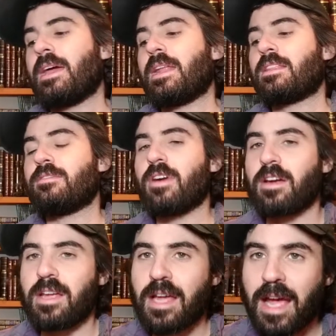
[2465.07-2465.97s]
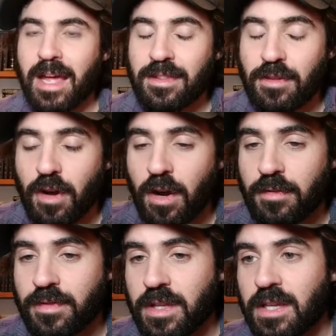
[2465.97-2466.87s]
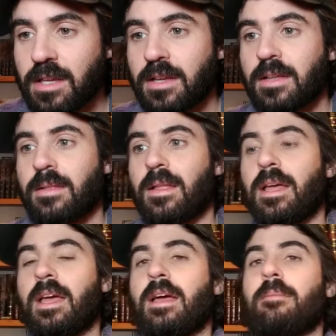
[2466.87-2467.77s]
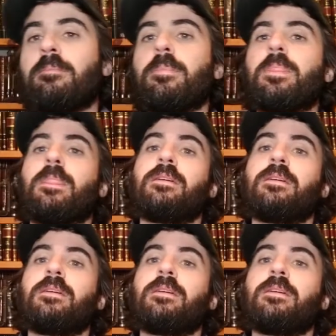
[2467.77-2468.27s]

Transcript: At the very end of the um,